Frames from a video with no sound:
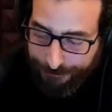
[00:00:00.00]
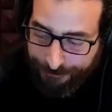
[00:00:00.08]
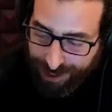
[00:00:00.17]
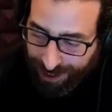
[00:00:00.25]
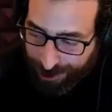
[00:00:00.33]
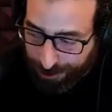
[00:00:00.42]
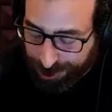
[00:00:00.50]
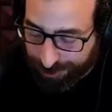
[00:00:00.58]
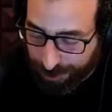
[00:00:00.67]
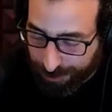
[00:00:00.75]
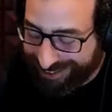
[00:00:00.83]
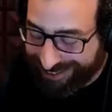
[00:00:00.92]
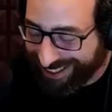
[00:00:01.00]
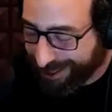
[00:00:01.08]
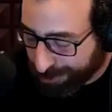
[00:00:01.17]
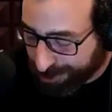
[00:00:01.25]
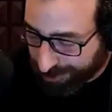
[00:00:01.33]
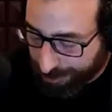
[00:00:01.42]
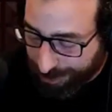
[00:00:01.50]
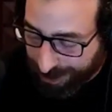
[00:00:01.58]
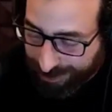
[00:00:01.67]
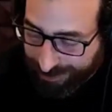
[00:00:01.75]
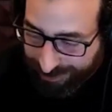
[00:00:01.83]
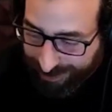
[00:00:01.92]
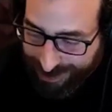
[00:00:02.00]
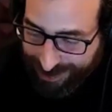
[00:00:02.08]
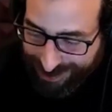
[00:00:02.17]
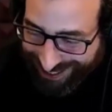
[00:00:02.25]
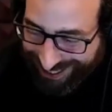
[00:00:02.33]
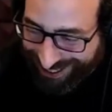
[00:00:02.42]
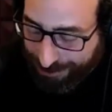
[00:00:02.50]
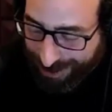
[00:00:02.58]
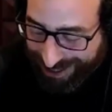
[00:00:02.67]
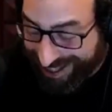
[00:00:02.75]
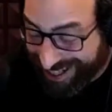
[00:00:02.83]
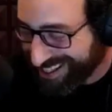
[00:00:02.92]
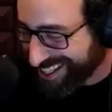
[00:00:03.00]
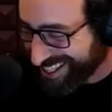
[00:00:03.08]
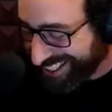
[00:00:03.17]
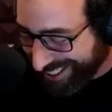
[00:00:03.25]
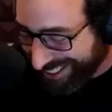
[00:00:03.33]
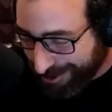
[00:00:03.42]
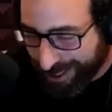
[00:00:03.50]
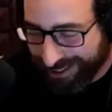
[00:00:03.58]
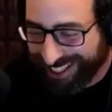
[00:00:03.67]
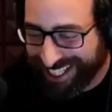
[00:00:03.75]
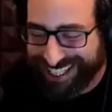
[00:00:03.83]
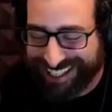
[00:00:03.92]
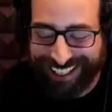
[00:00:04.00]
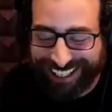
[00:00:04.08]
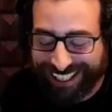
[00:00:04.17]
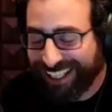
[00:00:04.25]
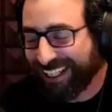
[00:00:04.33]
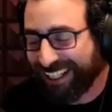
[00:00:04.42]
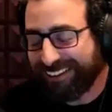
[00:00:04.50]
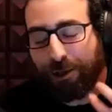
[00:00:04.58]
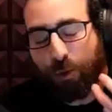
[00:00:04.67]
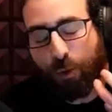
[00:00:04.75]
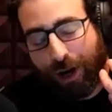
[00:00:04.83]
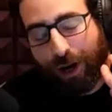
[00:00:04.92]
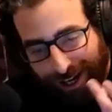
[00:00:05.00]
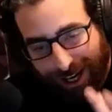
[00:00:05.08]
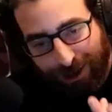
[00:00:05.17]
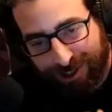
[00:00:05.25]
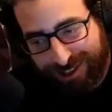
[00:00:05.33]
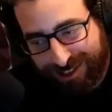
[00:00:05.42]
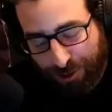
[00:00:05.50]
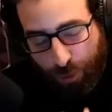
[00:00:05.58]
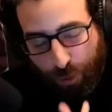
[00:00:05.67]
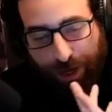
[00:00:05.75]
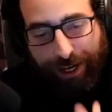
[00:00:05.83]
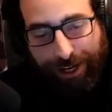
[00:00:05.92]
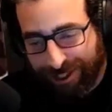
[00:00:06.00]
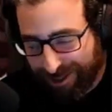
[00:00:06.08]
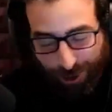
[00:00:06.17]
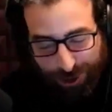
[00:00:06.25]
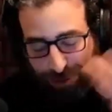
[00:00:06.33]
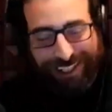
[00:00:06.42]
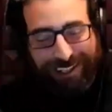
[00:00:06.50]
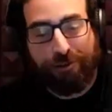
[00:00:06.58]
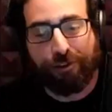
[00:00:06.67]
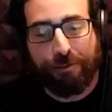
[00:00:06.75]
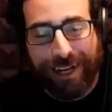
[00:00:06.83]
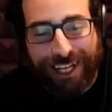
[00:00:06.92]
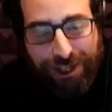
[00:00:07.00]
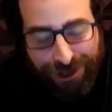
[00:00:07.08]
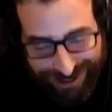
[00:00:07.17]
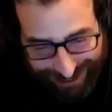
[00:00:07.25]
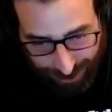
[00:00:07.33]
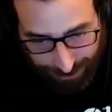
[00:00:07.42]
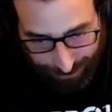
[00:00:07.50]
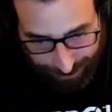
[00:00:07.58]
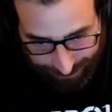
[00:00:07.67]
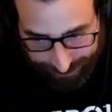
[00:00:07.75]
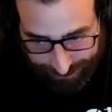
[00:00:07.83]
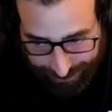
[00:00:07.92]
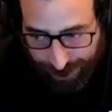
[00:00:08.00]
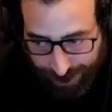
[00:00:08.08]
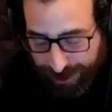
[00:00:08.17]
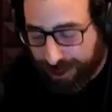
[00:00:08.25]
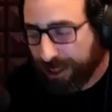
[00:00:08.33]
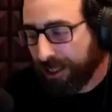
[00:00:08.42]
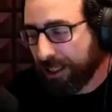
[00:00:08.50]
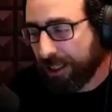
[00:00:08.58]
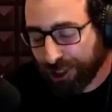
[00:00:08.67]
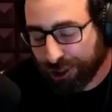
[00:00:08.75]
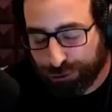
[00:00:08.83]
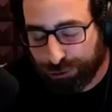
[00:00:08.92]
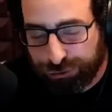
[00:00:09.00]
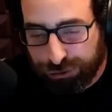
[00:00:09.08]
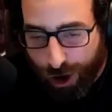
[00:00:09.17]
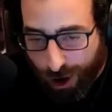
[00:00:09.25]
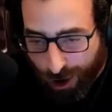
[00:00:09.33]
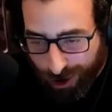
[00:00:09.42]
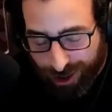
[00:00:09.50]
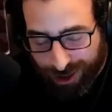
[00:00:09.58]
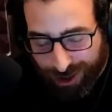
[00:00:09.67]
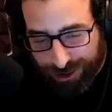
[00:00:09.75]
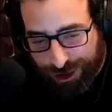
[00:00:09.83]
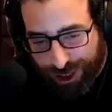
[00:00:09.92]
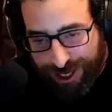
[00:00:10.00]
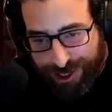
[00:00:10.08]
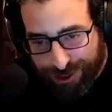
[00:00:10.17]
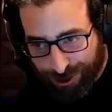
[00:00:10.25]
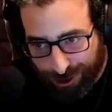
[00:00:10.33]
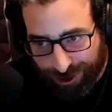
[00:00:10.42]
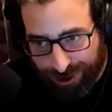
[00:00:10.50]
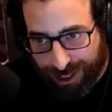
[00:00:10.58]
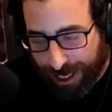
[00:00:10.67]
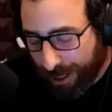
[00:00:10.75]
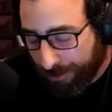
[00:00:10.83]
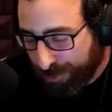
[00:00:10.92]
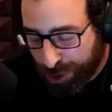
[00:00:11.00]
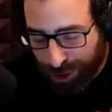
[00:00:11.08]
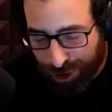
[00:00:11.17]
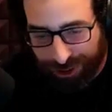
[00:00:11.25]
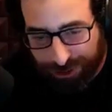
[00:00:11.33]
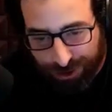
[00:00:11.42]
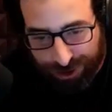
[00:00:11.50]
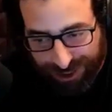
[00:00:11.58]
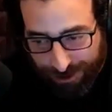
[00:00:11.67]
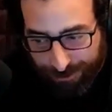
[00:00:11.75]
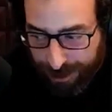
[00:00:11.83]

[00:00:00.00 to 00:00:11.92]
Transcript: an data observability that has the schema, that has the data warehouse. It's aware. It knows what an information schema is. It's not like just raw JSON pushed into some